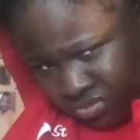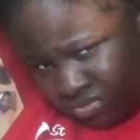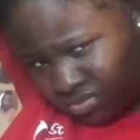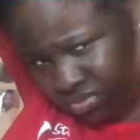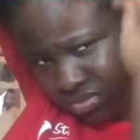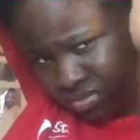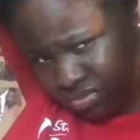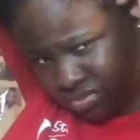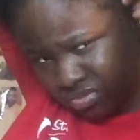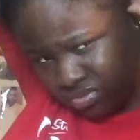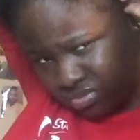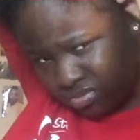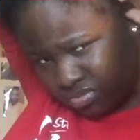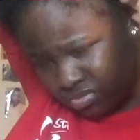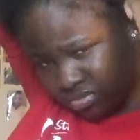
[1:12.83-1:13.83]
braid to the
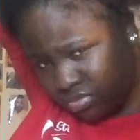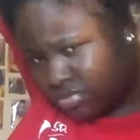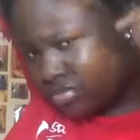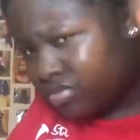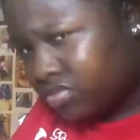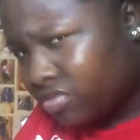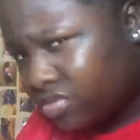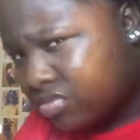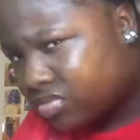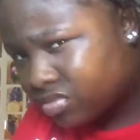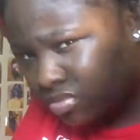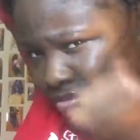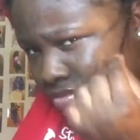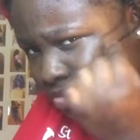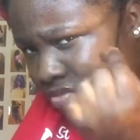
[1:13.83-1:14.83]
other. This
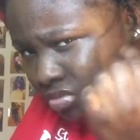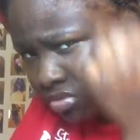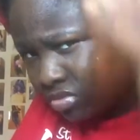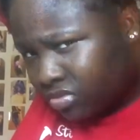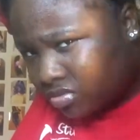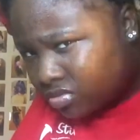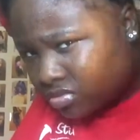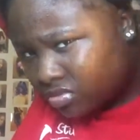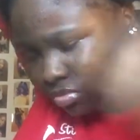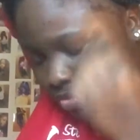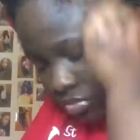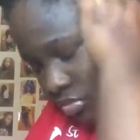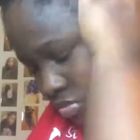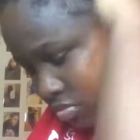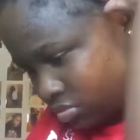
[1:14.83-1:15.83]
just ensures
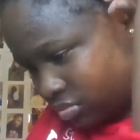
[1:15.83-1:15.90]
that